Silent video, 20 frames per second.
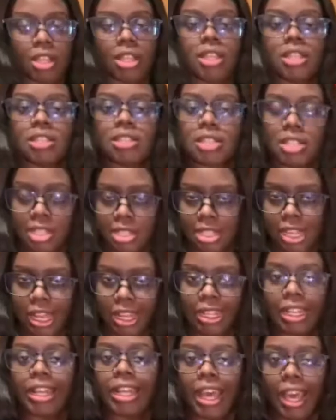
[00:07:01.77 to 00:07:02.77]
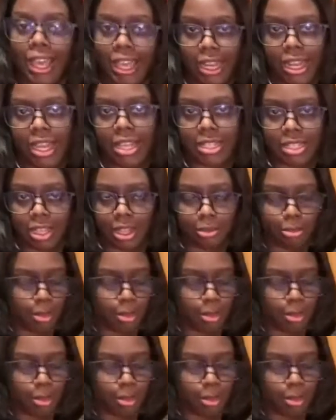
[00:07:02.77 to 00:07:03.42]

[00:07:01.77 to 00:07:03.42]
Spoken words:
It's sea salt, not the iodized salt